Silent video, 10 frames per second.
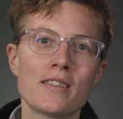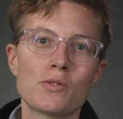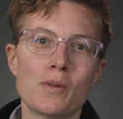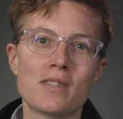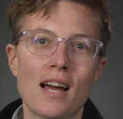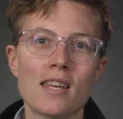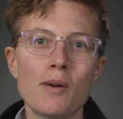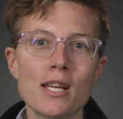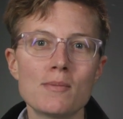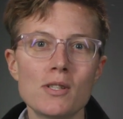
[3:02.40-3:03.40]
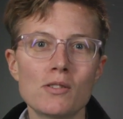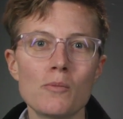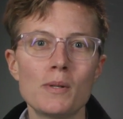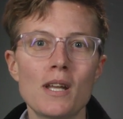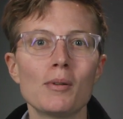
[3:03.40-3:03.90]
is with Zaki Weissman's
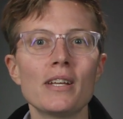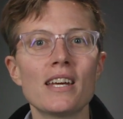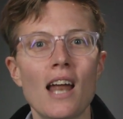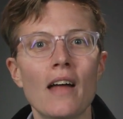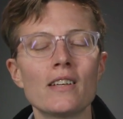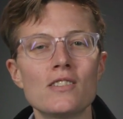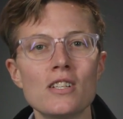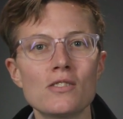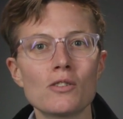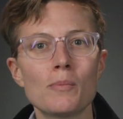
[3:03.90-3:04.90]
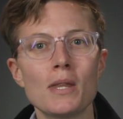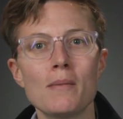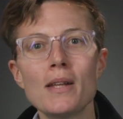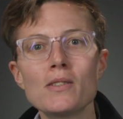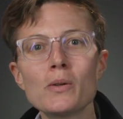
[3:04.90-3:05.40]
group in EE and Han Liji's group in the
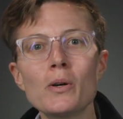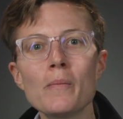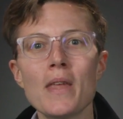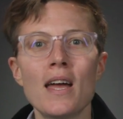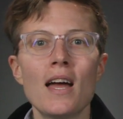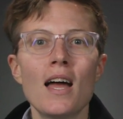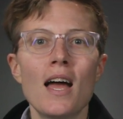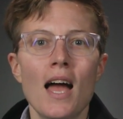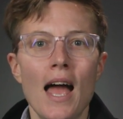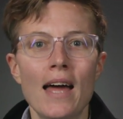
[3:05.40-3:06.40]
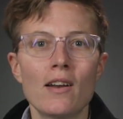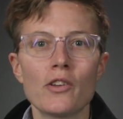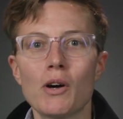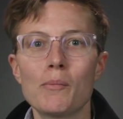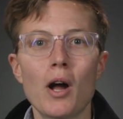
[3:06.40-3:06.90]
med school. And
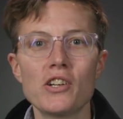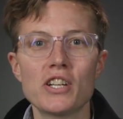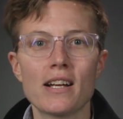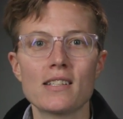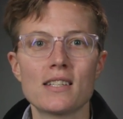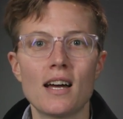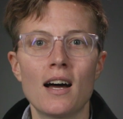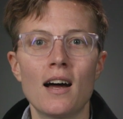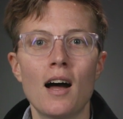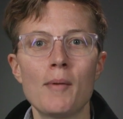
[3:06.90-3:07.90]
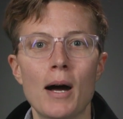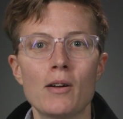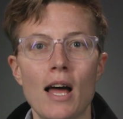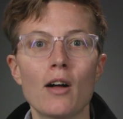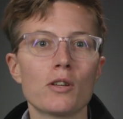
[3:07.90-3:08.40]
also on projects
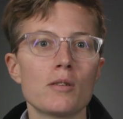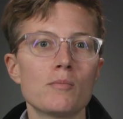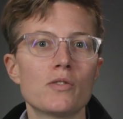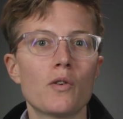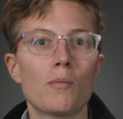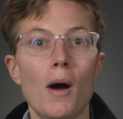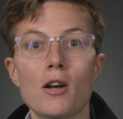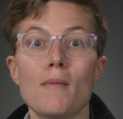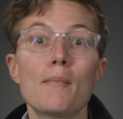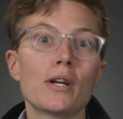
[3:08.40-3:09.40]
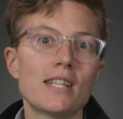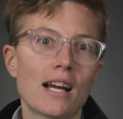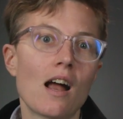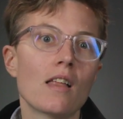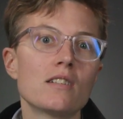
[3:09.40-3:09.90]
about algorithms for modern memory
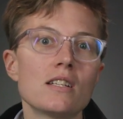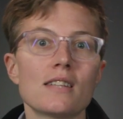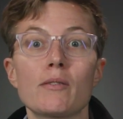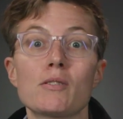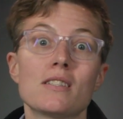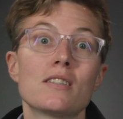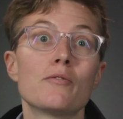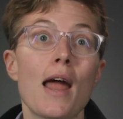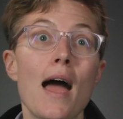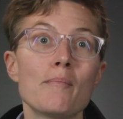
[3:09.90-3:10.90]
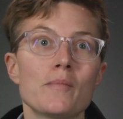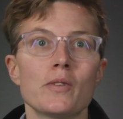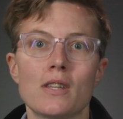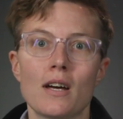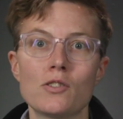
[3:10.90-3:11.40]
technologies like resistive RAM
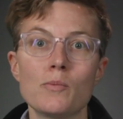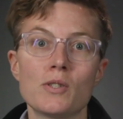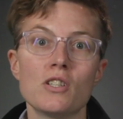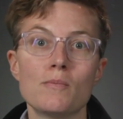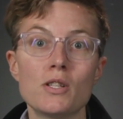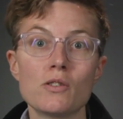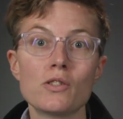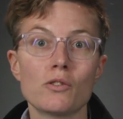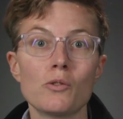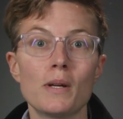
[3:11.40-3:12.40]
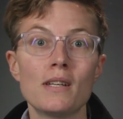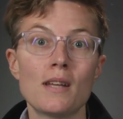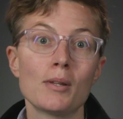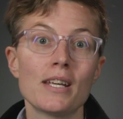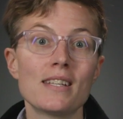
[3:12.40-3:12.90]
with Subhashish Mitra's group in
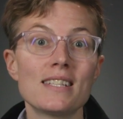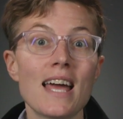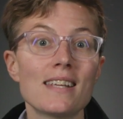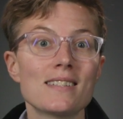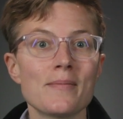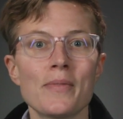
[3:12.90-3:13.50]
EE and CS.